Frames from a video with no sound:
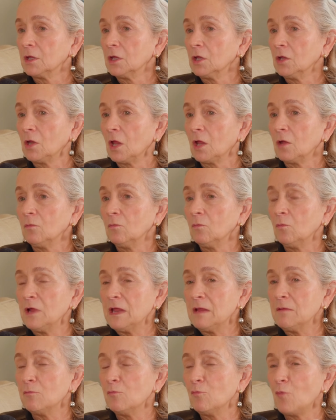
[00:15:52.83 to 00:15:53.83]
You
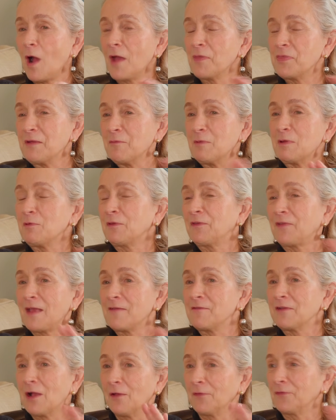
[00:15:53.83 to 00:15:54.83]
know, I think we were
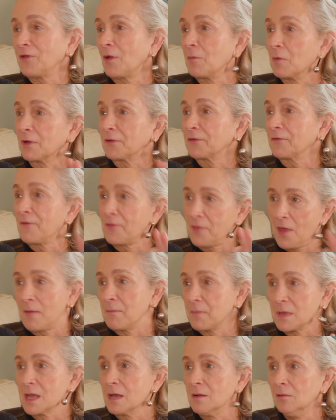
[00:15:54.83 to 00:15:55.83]
saving our stomachs for that
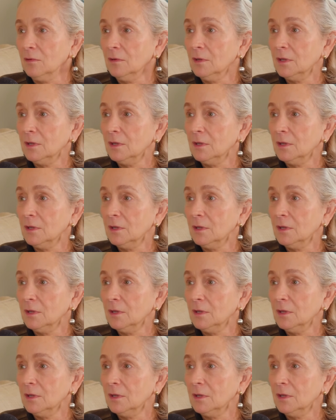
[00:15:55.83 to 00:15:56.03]
meal.